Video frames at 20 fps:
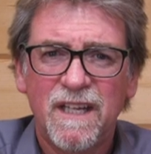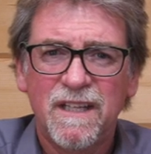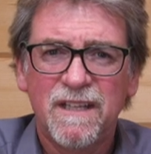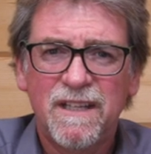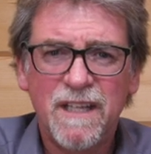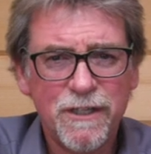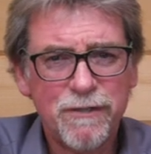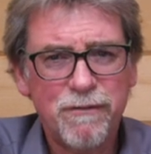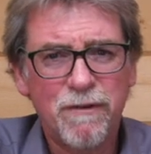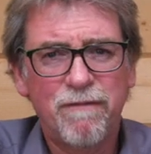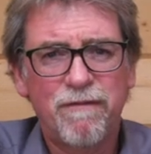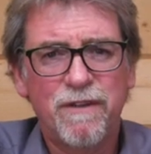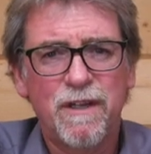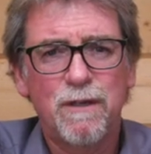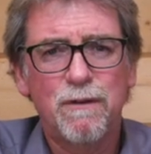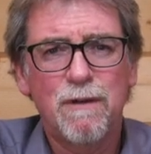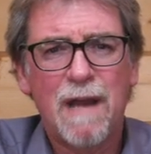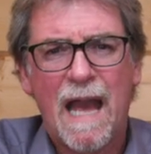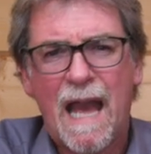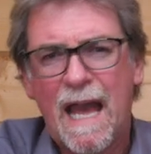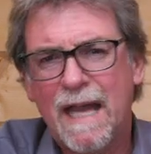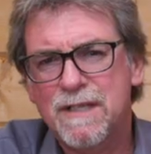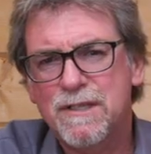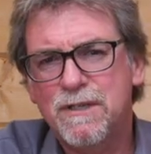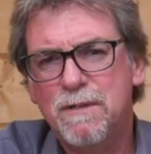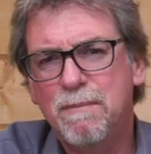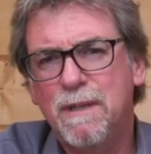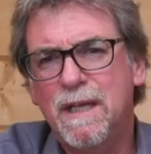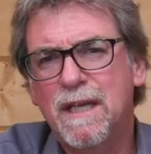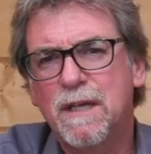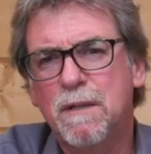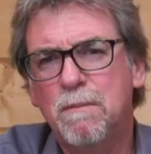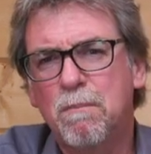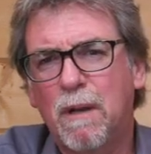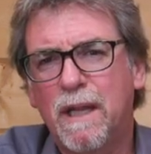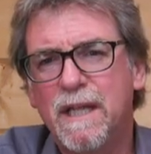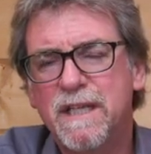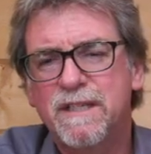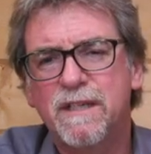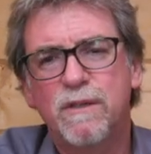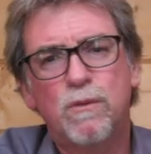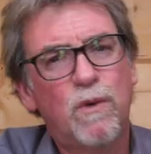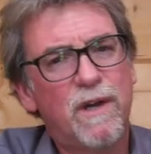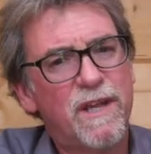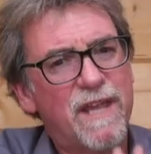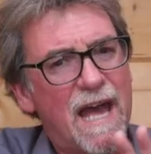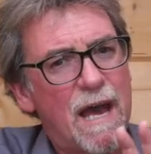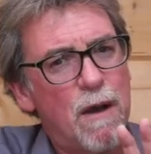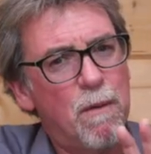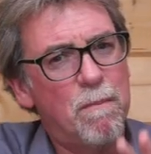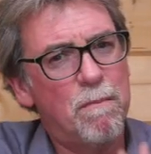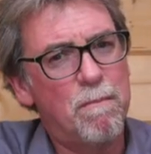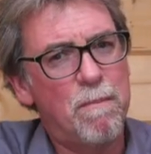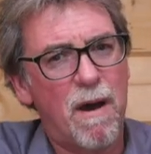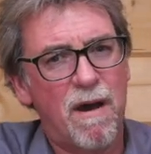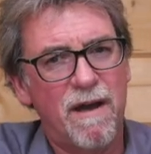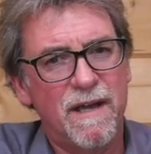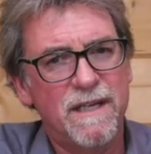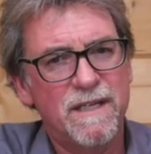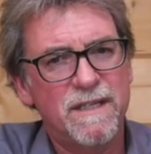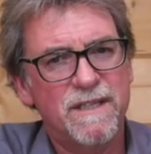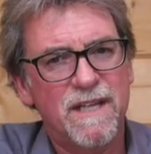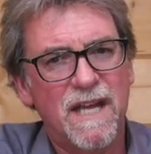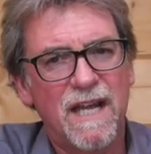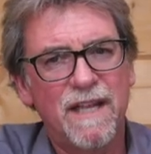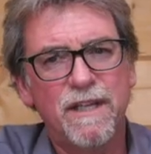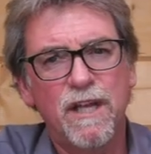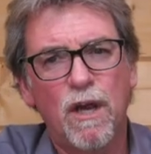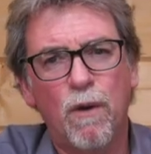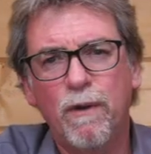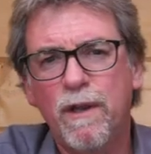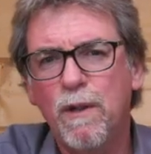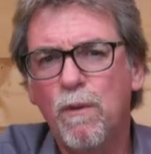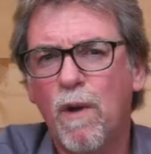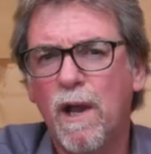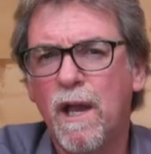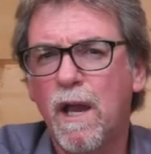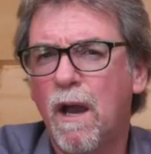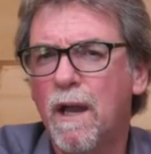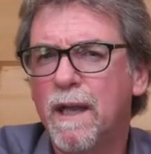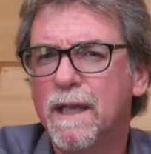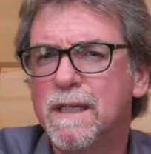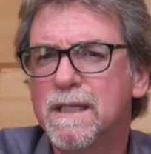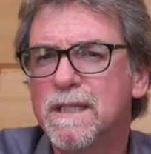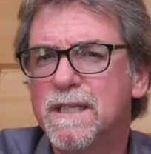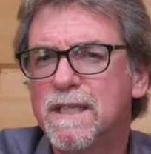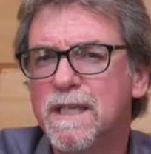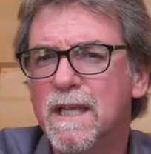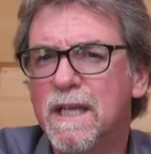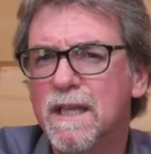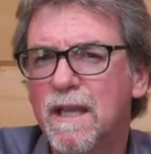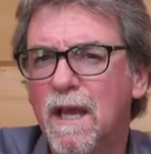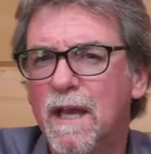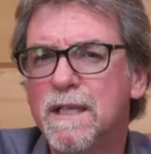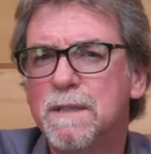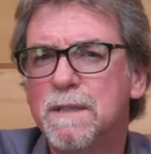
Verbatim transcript: This review has to be completed without bias, and the only way I can see that